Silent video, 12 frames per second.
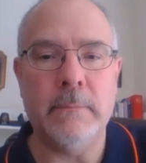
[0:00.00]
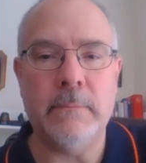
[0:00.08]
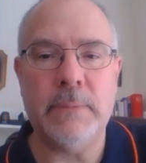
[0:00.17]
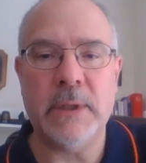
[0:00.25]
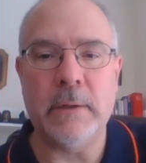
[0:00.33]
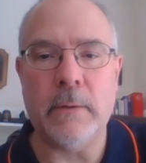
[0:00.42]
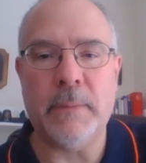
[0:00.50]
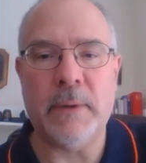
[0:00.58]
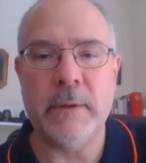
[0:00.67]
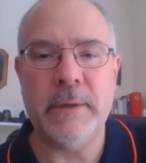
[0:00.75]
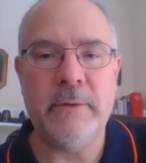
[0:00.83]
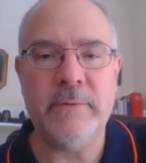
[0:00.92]
political
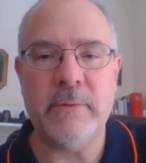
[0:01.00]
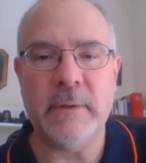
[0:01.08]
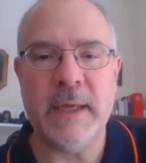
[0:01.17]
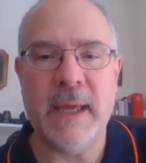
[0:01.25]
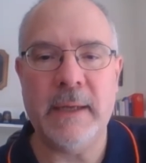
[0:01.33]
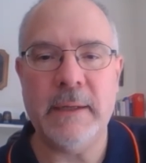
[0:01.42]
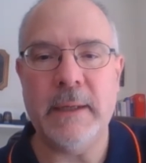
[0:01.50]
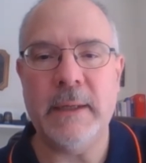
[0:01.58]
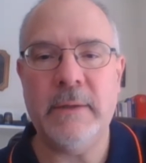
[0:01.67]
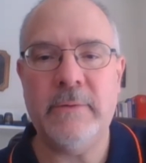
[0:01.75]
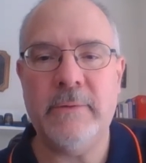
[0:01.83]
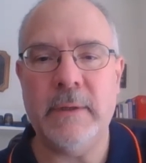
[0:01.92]
parties and
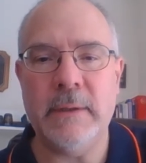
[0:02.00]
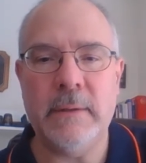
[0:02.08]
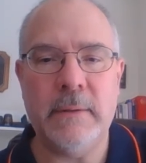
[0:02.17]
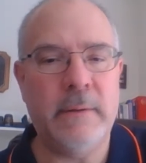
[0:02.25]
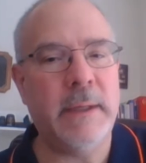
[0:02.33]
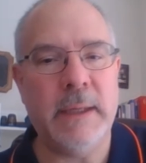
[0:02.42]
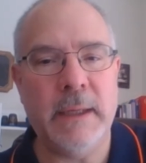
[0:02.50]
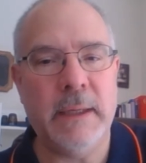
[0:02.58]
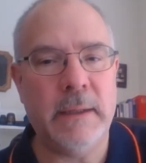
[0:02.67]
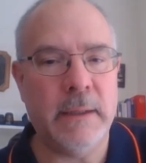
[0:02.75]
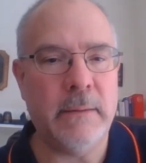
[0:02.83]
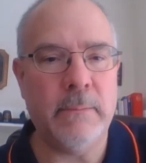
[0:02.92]
candidates, then they
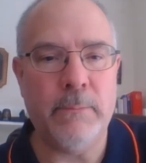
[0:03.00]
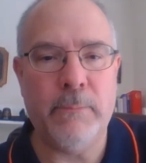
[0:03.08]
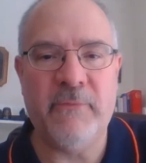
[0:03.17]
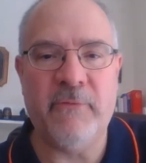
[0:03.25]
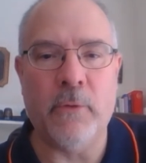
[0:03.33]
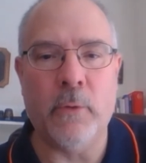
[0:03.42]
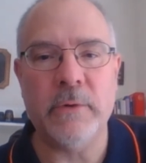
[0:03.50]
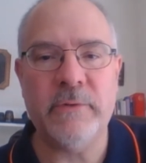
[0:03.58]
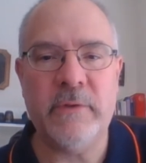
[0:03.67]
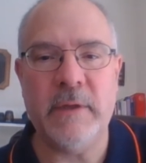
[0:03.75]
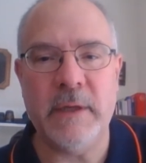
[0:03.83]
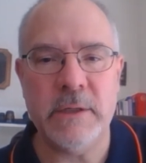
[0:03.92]
can
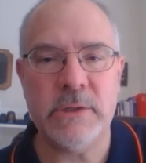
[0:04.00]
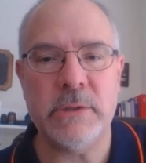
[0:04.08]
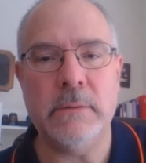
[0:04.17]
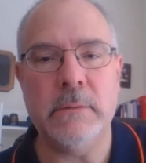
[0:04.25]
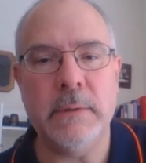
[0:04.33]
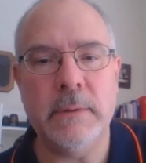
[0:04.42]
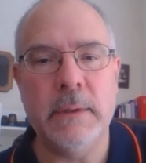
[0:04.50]
force the issue,